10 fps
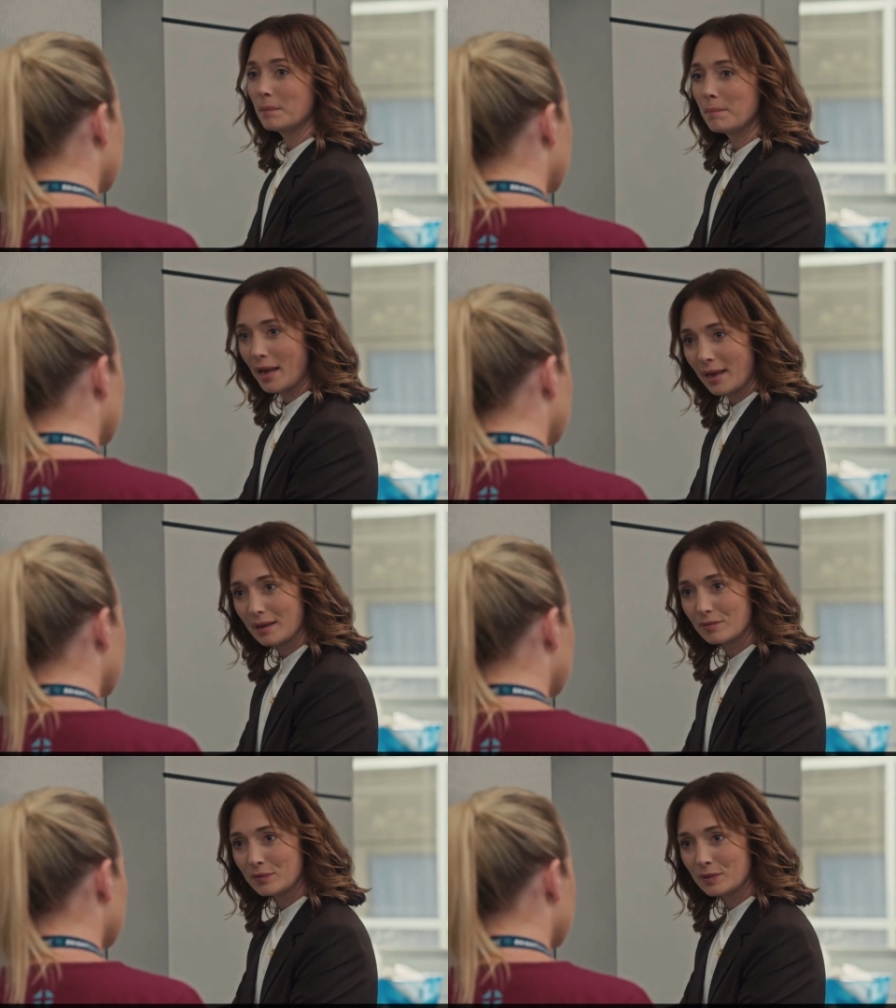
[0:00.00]

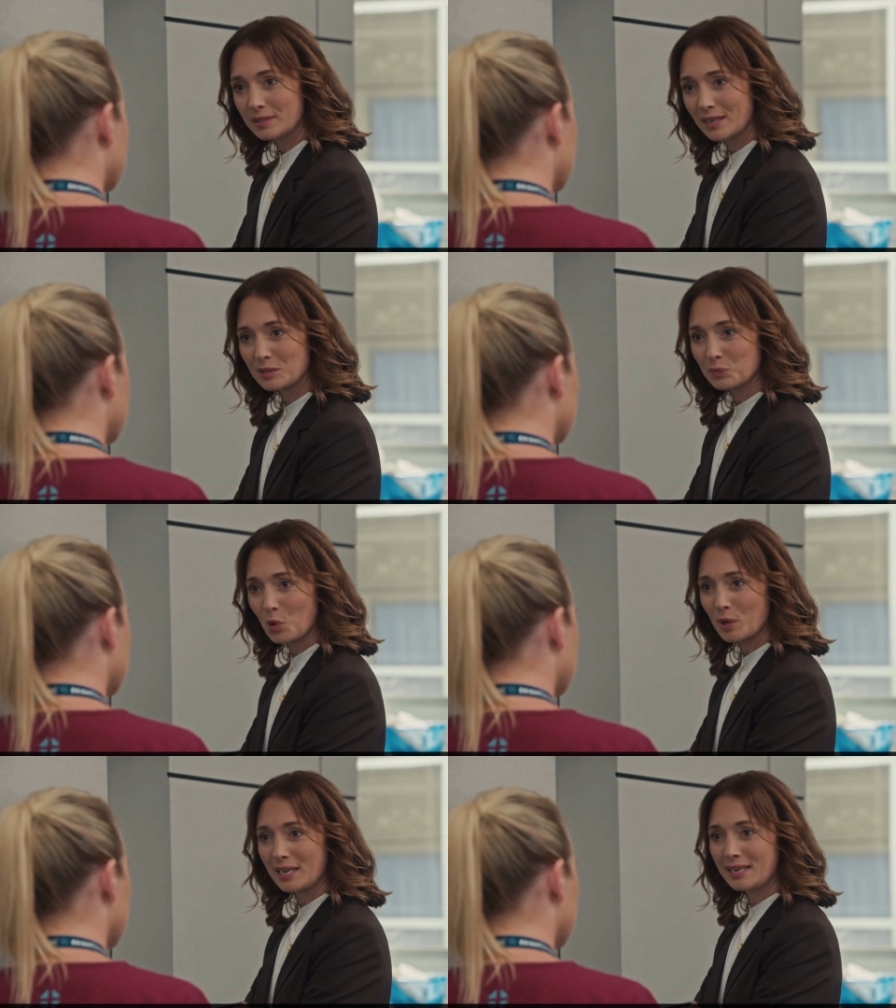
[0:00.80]
Maeve doesn't
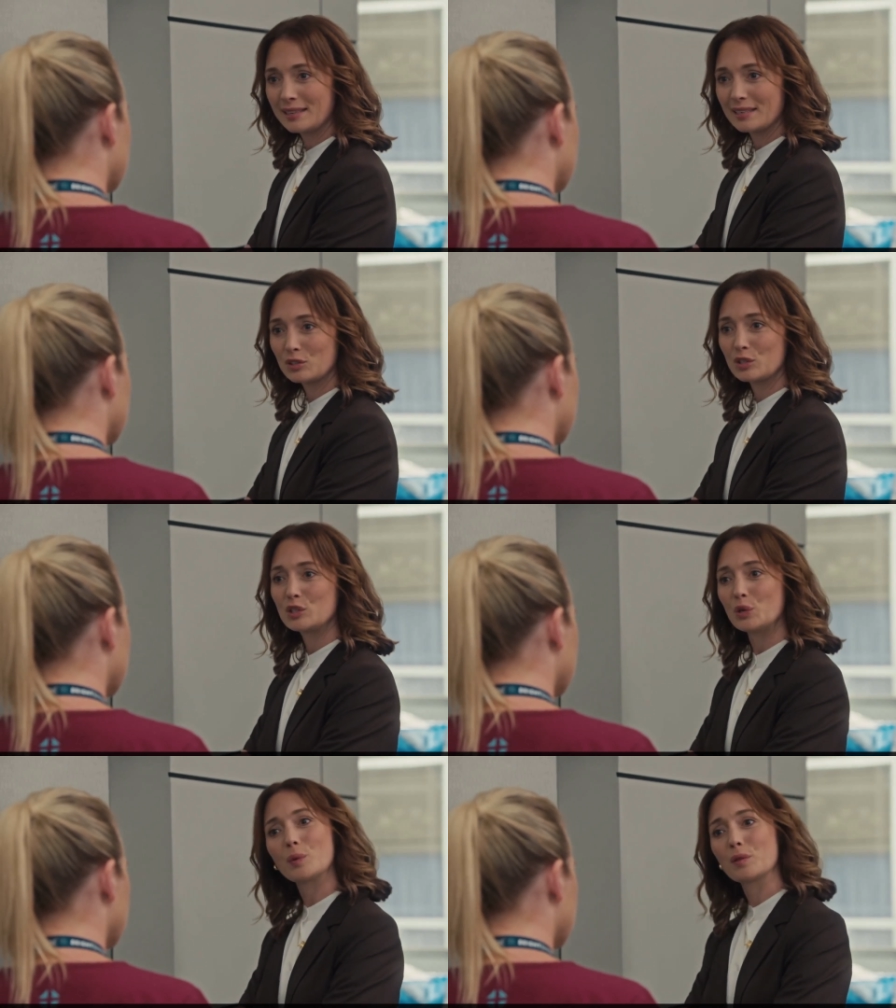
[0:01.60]
want anything to
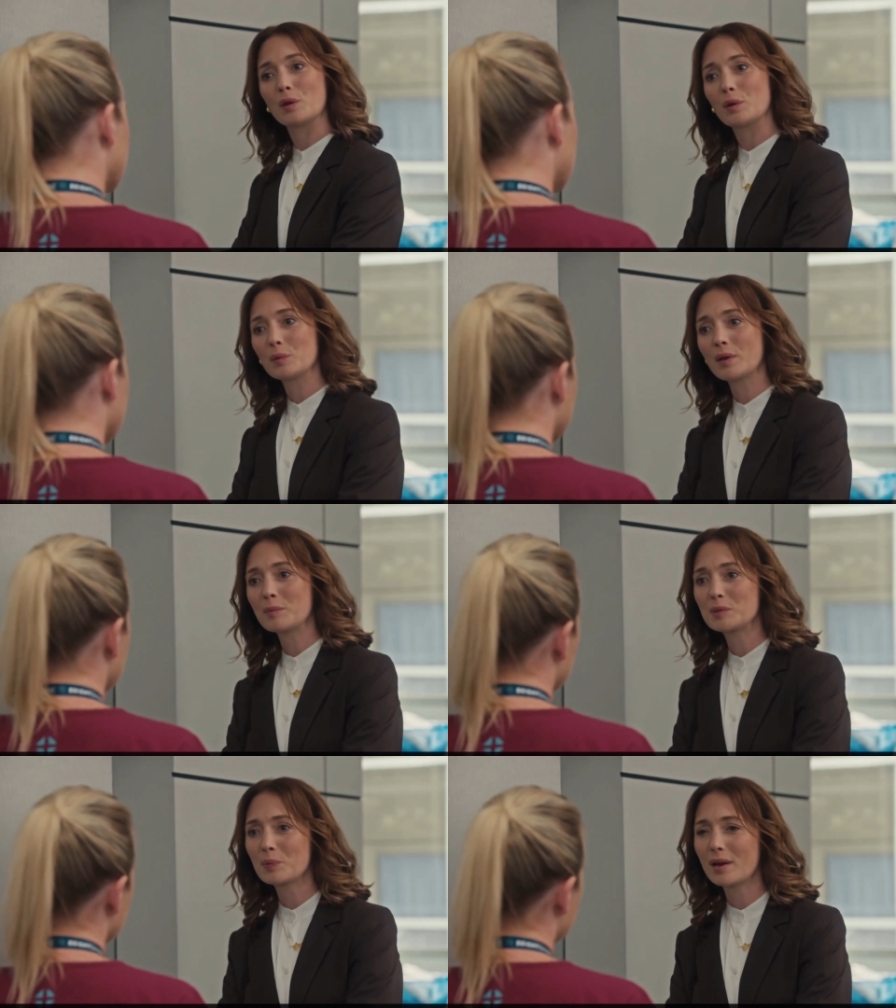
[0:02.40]
do with you.
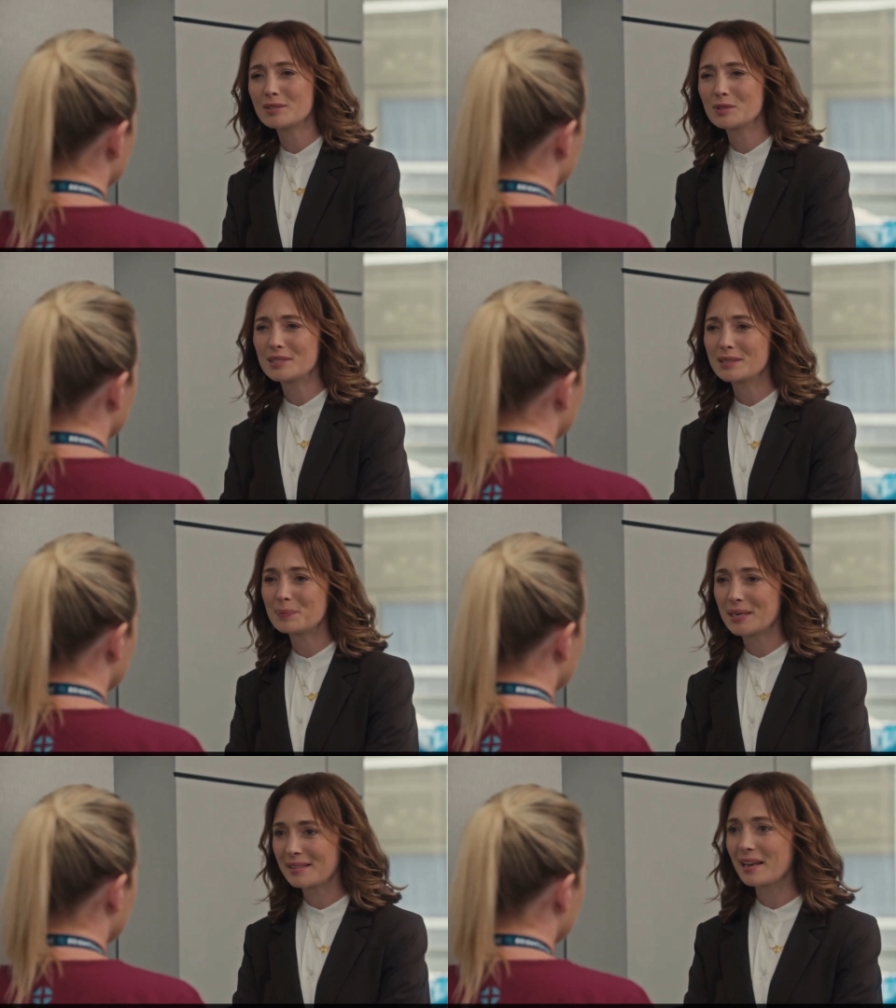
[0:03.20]
I'm surprised you
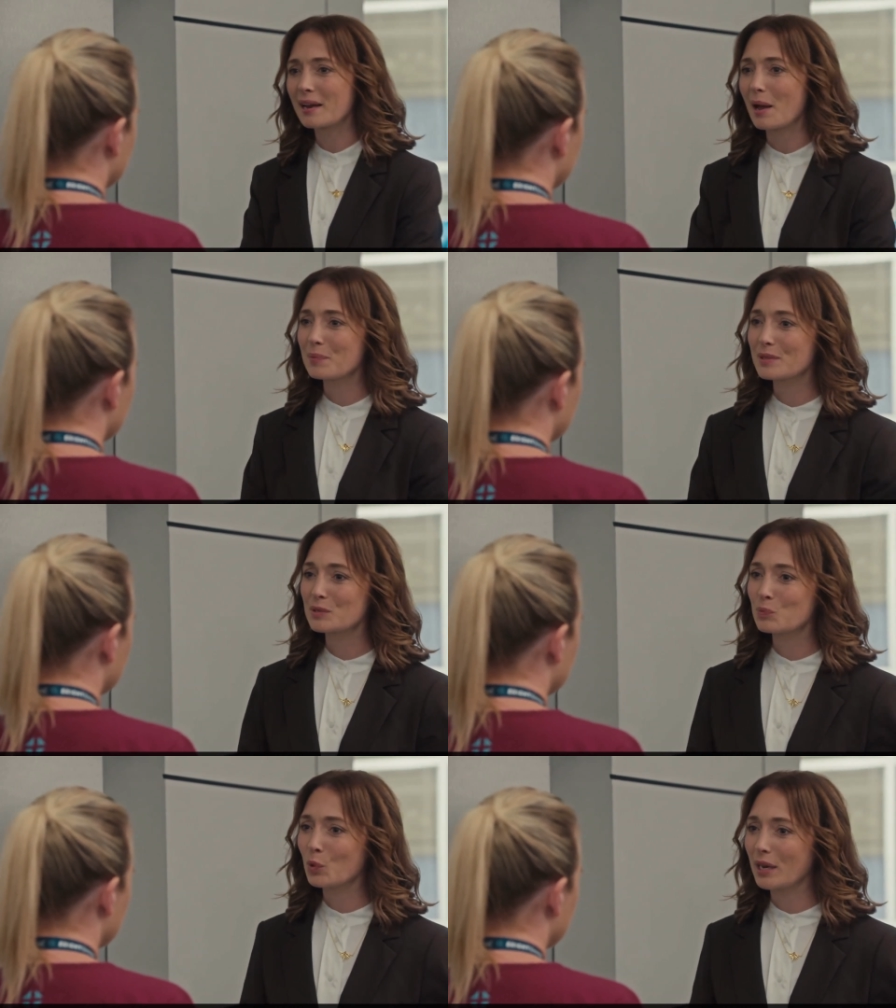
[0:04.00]
didn't pick that up this